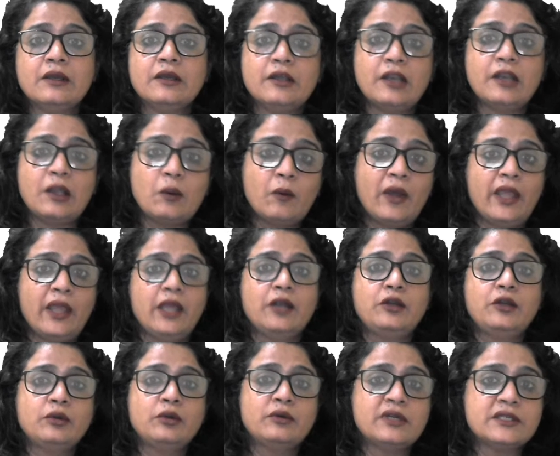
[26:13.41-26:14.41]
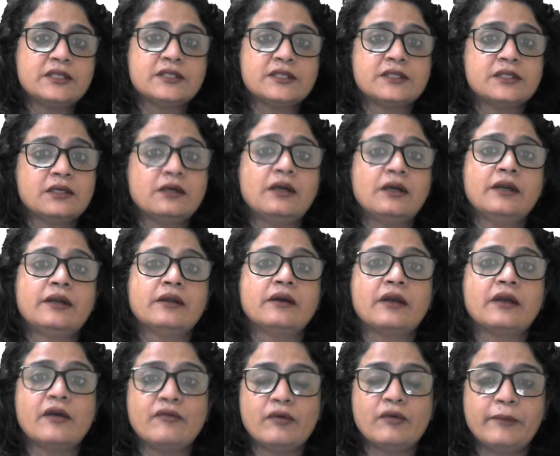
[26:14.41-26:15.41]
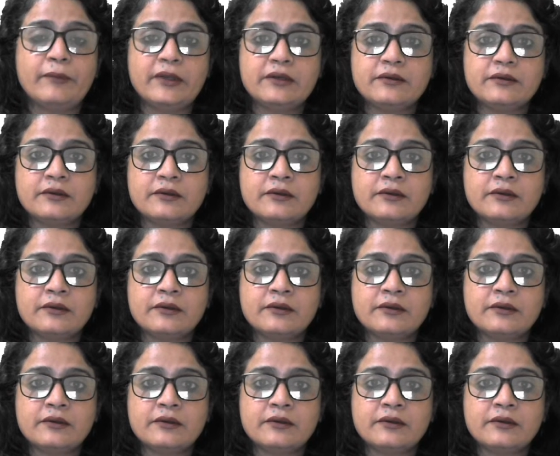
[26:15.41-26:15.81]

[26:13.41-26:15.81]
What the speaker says: required to register under government